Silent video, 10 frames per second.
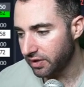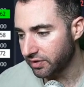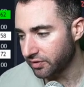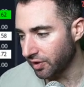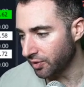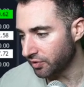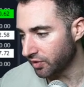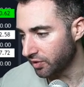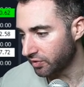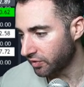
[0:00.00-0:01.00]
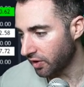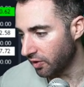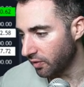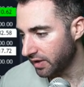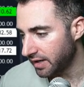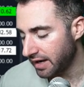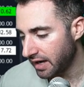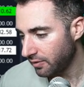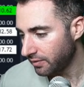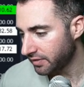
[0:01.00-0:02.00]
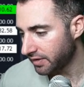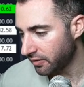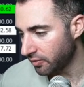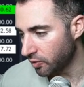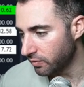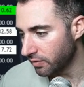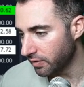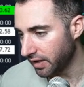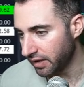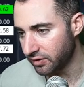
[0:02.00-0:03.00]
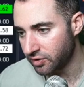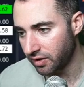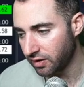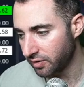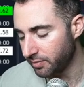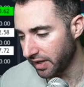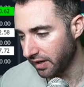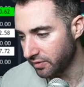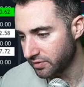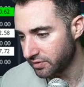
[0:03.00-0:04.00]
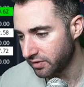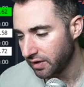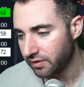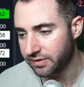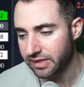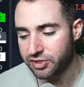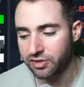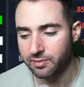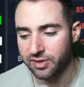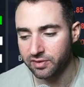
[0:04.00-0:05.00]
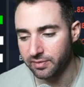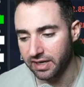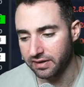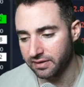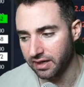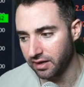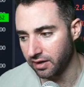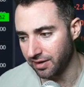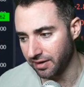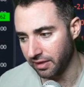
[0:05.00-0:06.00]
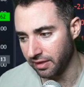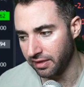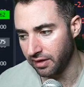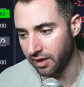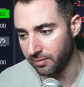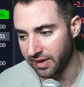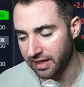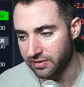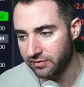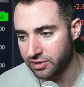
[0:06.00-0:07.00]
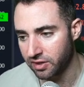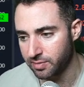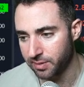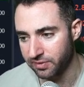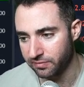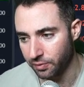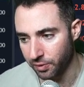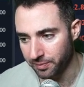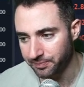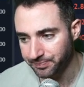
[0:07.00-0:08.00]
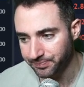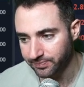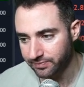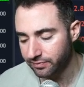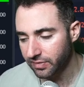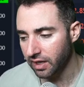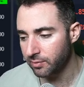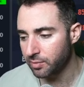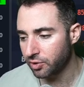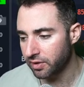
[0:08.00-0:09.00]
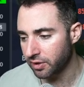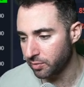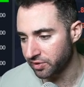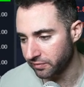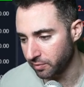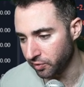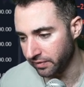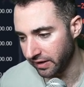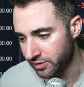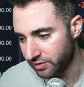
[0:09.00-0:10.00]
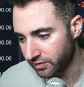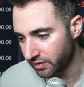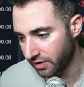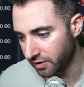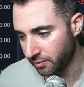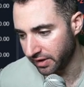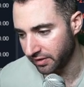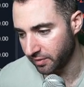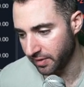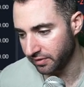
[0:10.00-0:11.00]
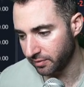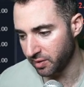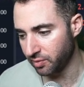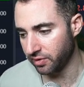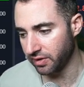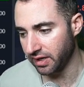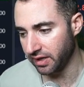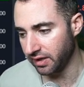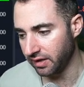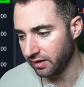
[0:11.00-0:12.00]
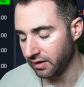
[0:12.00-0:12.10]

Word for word: now let's get on over and talk about, let's actually talk about something that I've never talked about before. I'm going to put on a couple different moving averages on my SMAs. I'm going to put on a